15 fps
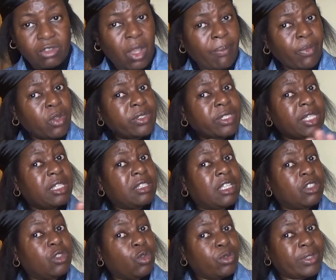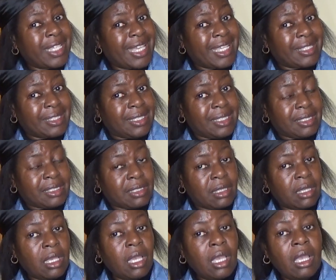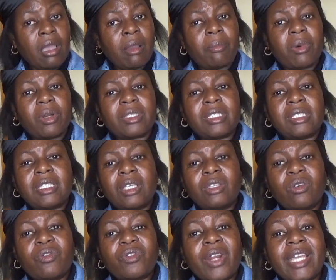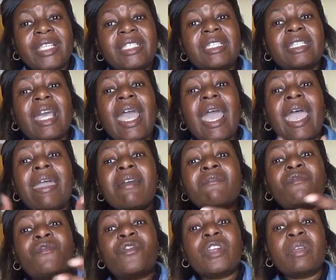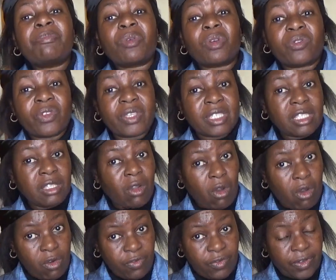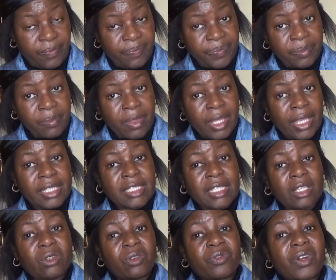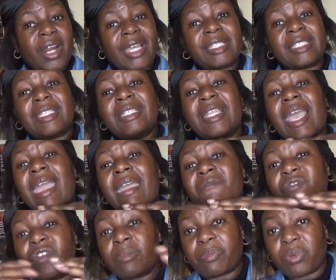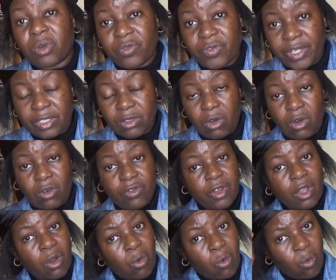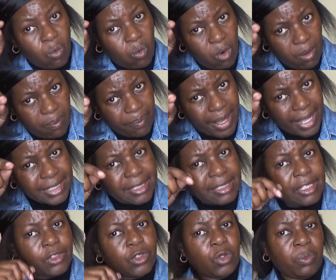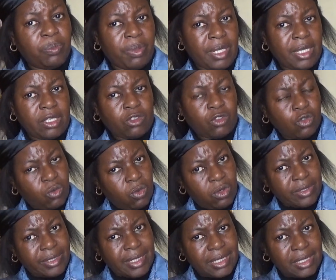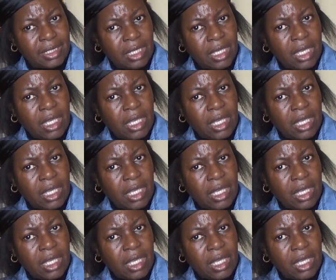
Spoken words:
So I'm not saying they don't exist. But instead of writing every prophecy off, instead of writing every prophet off, what part did you play towards it?